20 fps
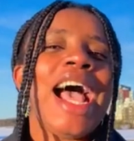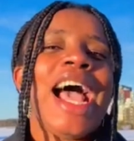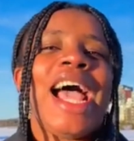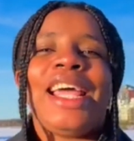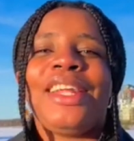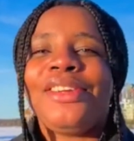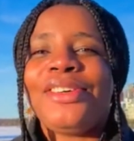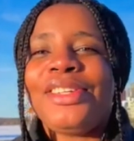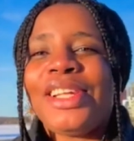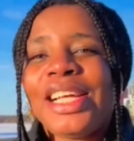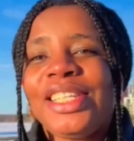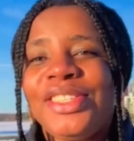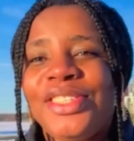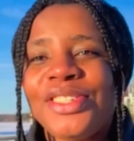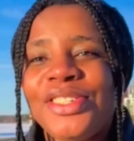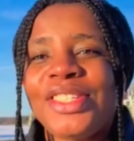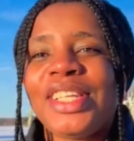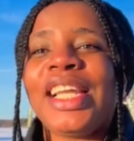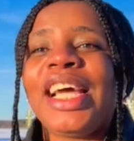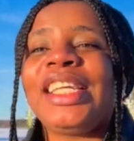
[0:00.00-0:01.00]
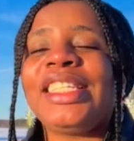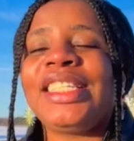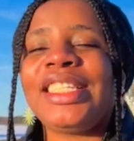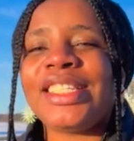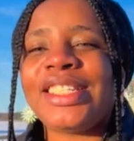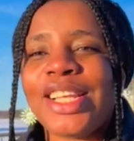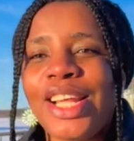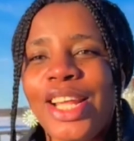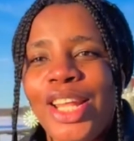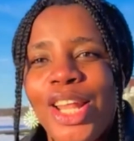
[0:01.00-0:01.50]
I know that New Zealand
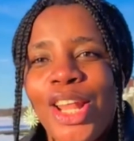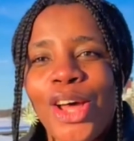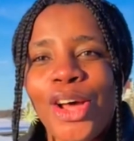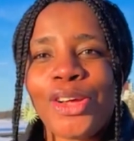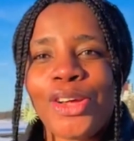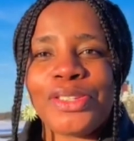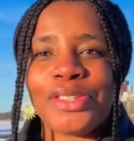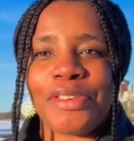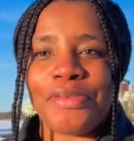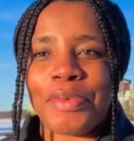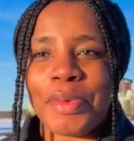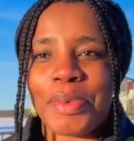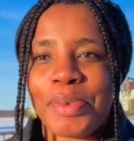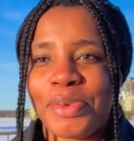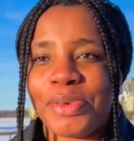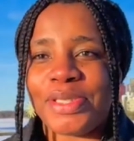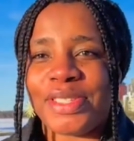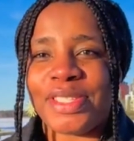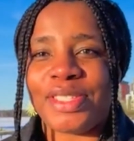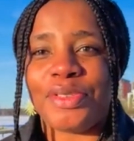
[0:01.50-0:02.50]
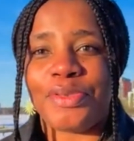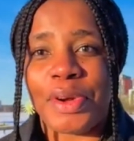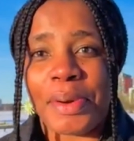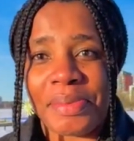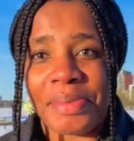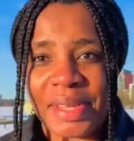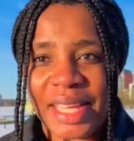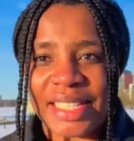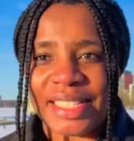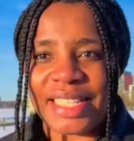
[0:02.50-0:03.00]
is a lot of people's
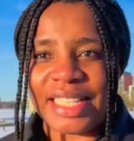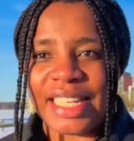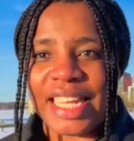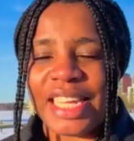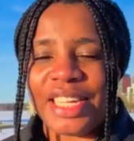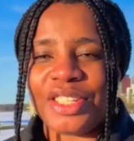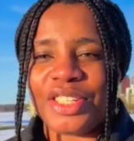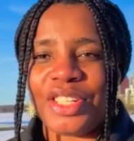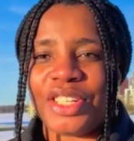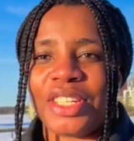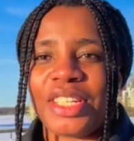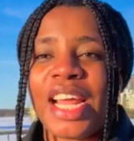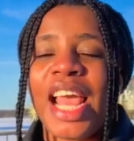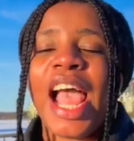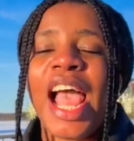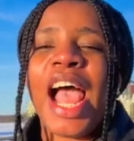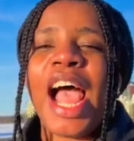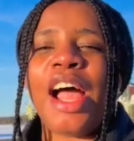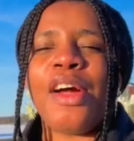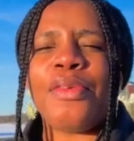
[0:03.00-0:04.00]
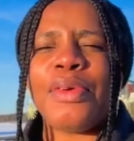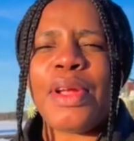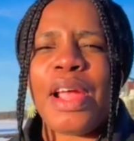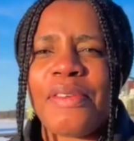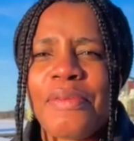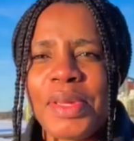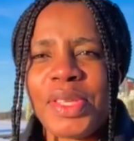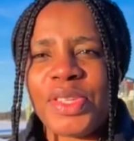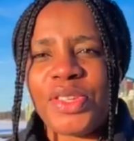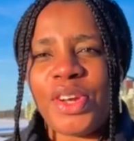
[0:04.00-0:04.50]
dream destination, and we
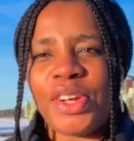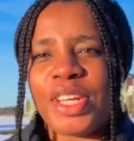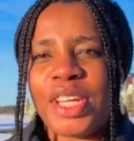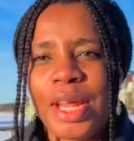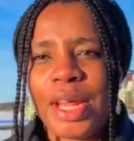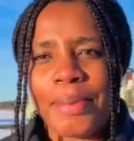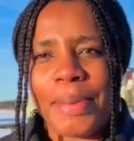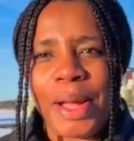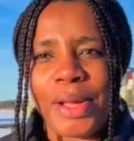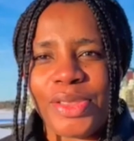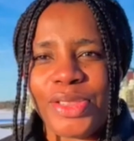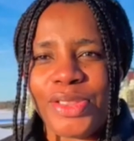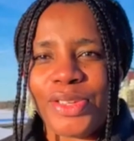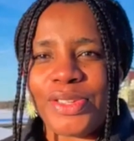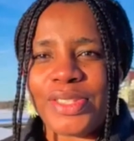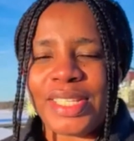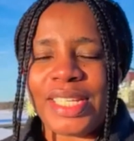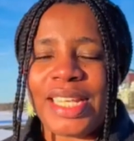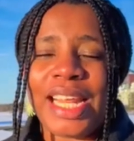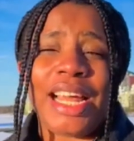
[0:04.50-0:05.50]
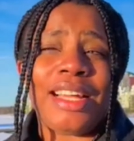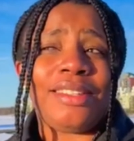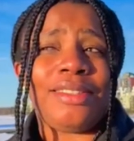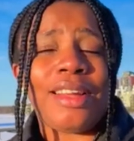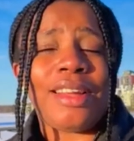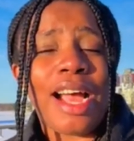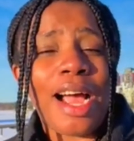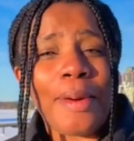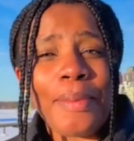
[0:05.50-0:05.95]
have been talking about New Zealand.